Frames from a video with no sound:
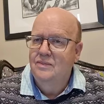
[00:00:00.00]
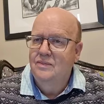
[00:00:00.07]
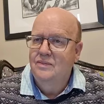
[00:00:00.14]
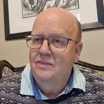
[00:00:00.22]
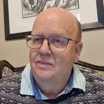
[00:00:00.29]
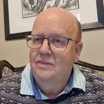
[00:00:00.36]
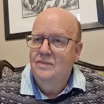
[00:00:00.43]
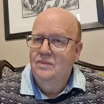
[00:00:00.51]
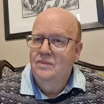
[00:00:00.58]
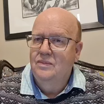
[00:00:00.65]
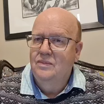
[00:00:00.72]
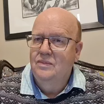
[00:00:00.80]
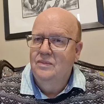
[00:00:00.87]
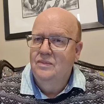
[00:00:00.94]

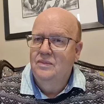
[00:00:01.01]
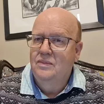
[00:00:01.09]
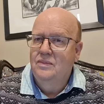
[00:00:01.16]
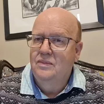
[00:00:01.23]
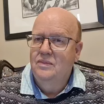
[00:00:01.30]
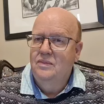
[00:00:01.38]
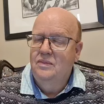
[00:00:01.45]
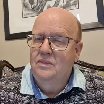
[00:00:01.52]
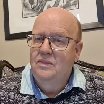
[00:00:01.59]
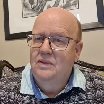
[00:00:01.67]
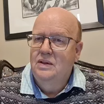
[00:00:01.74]
[no speech]